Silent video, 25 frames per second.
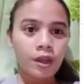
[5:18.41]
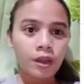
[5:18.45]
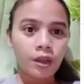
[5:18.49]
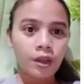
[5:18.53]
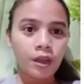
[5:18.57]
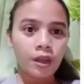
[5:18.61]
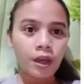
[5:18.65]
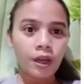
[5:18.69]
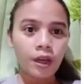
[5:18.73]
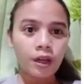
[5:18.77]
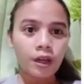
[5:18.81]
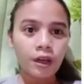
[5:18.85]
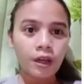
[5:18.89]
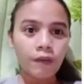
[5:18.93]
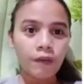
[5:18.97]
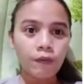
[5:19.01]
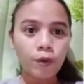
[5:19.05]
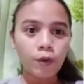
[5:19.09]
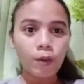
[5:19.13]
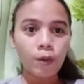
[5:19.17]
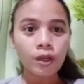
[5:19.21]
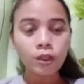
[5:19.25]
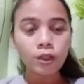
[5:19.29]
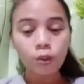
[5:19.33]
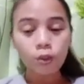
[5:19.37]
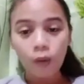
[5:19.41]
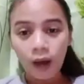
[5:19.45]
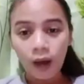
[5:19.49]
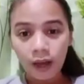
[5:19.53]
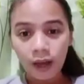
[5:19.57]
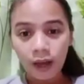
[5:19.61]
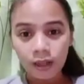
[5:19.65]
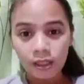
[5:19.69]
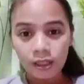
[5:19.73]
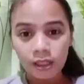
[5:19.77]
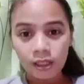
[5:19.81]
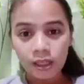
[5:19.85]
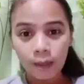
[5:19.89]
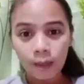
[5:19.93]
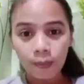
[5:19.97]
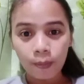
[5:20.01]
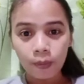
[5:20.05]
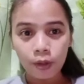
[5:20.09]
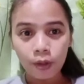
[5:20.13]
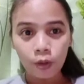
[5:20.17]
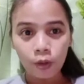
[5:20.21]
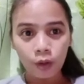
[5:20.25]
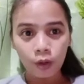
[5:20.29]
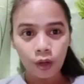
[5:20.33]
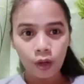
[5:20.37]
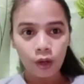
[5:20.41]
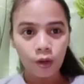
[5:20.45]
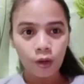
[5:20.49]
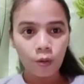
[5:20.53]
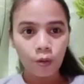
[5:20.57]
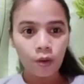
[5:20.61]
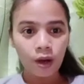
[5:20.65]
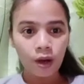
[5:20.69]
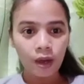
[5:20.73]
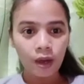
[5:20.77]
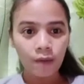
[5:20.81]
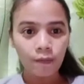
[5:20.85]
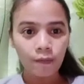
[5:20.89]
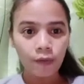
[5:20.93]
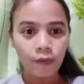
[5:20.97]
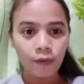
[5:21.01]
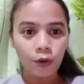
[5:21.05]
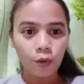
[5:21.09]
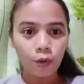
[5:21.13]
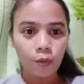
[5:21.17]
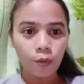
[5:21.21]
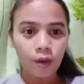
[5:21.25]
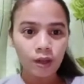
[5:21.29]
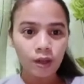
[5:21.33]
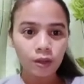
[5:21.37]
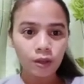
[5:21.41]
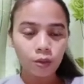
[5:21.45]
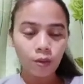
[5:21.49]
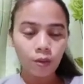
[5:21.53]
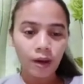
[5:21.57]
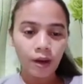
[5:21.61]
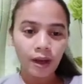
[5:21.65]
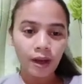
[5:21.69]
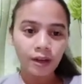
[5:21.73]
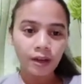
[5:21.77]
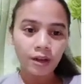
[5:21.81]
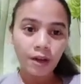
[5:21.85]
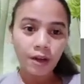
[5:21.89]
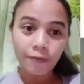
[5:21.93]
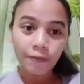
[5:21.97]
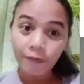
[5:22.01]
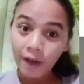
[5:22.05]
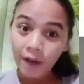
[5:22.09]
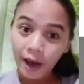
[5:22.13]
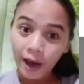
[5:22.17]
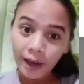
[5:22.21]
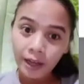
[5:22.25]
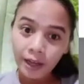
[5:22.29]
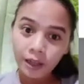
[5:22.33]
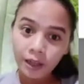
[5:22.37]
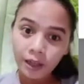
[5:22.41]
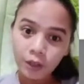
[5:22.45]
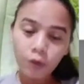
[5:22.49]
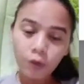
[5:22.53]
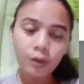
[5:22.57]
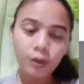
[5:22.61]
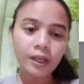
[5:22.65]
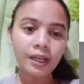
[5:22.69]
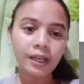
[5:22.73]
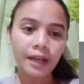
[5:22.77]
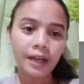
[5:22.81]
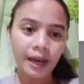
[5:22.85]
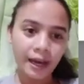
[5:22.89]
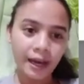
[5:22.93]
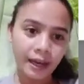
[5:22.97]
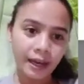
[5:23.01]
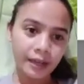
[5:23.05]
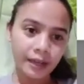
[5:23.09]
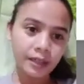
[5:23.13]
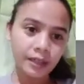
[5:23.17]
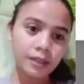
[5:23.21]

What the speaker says: Then if you want to add if you want to add a file, you can add.